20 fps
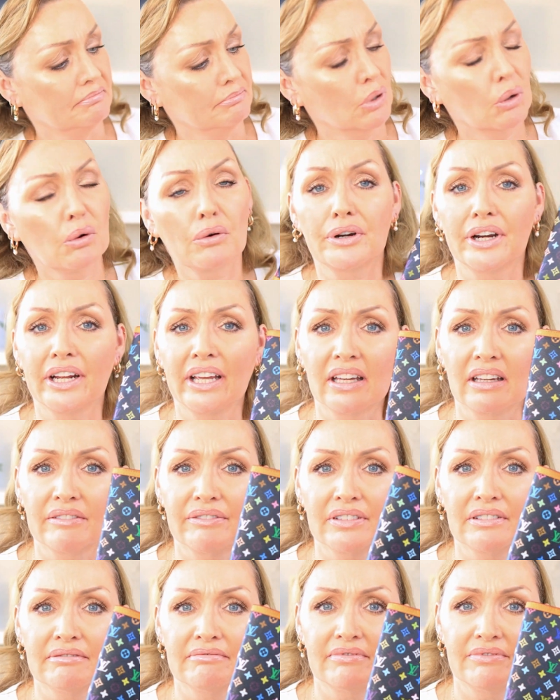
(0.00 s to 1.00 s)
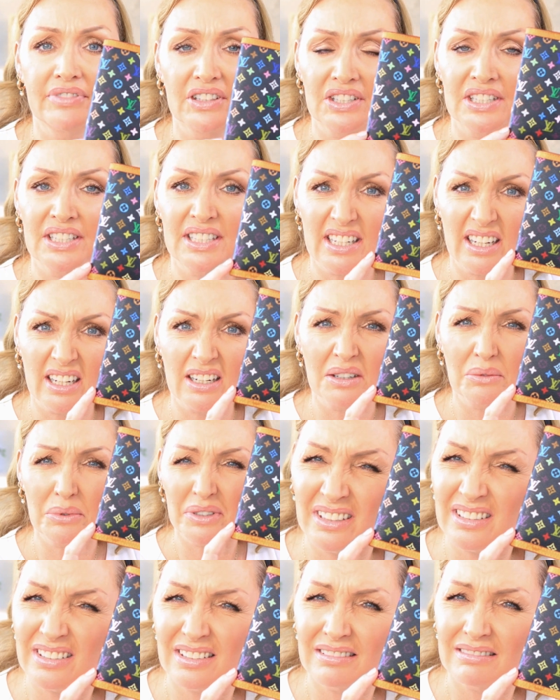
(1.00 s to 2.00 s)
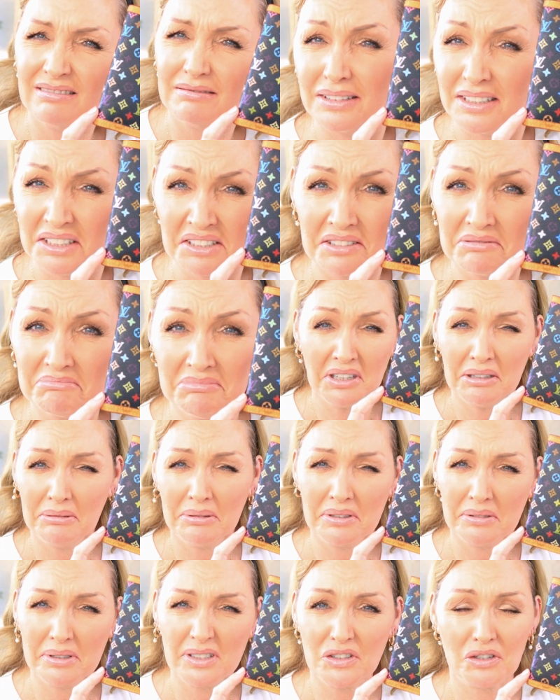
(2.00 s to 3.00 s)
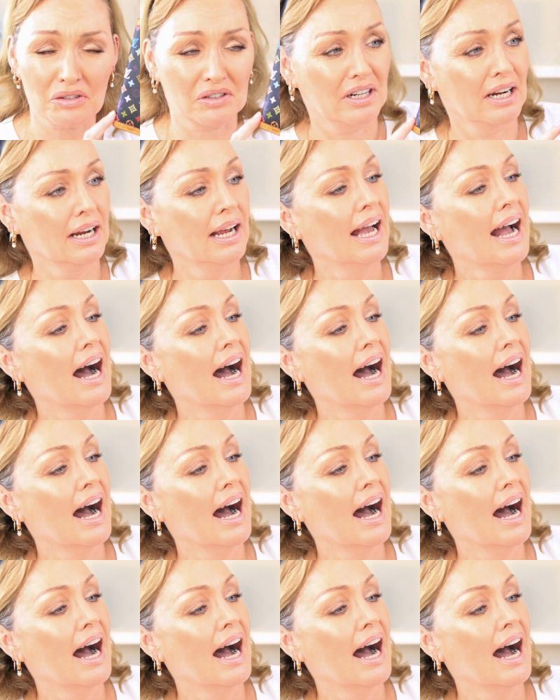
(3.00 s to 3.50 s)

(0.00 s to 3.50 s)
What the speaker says: boring if it fit into here, wouldn't it? Wouldn't it? I'm not sure.